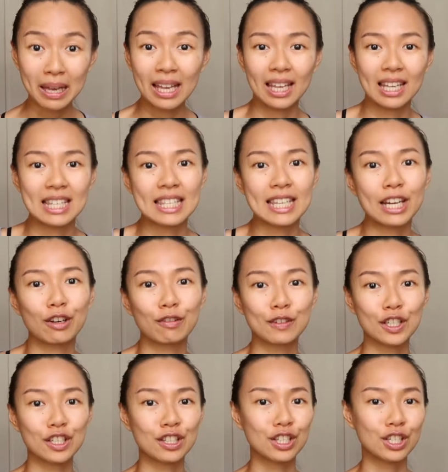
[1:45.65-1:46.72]
instead of
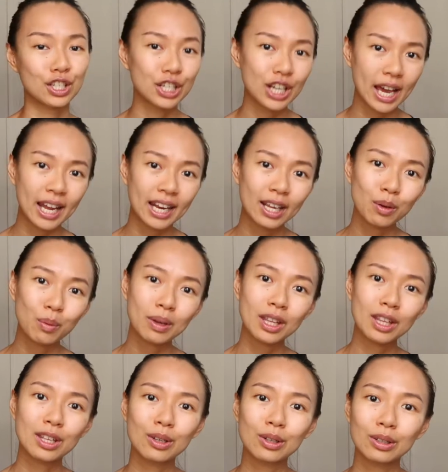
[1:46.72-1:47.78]
just chatting with
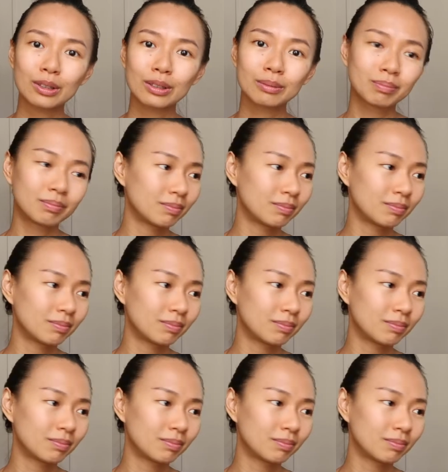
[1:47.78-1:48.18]
your